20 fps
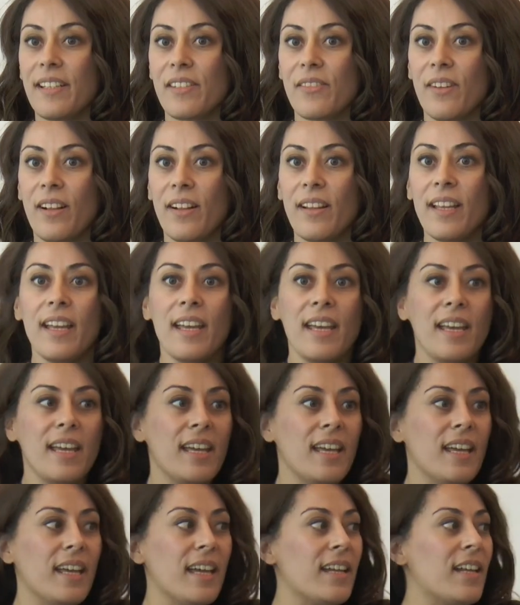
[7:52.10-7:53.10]
as well.
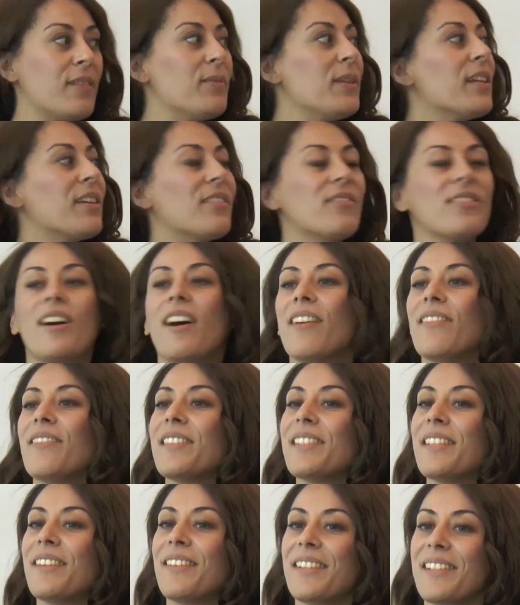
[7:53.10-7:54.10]
And I'll be here for office
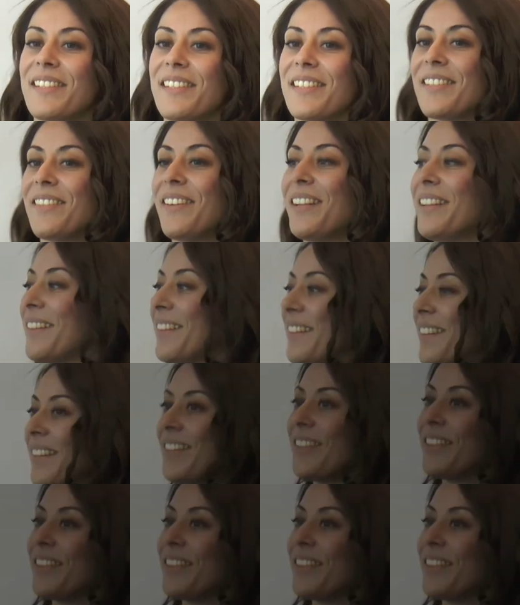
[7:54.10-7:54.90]
hours as well. Thank